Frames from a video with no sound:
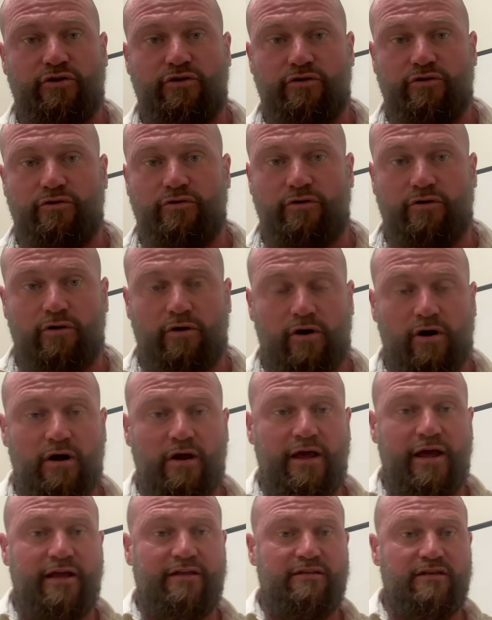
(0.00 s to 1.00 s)
your
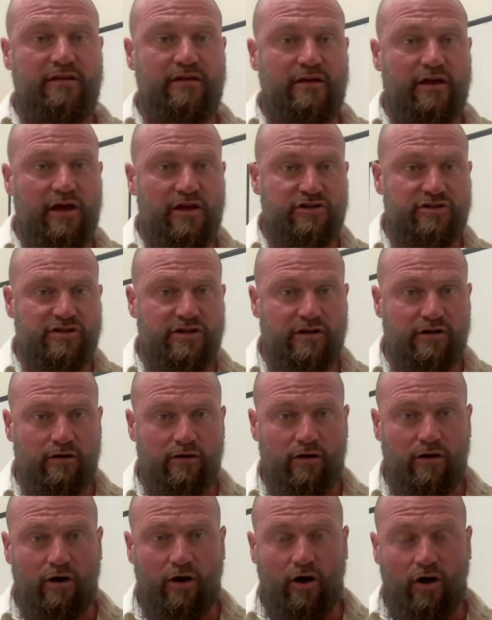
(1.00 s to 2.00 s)
18 gauge
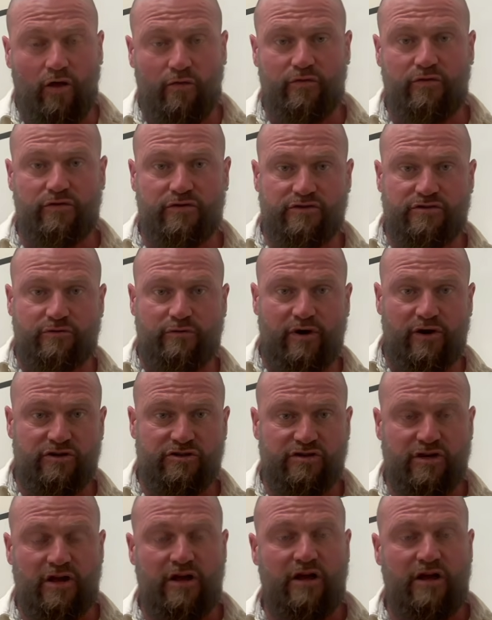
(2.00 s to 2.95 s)
needle onto the syringe,